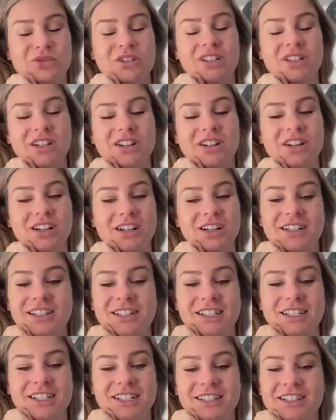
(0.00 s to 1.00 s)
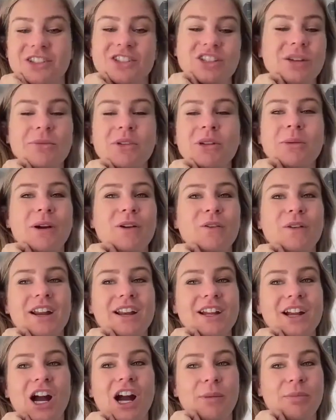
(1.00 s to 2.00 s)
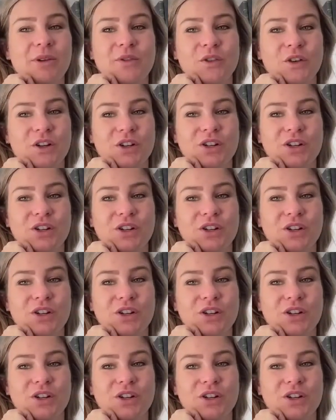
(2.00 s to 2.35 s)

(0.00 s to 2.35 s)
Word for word: really hard. There's something I, about writing copy for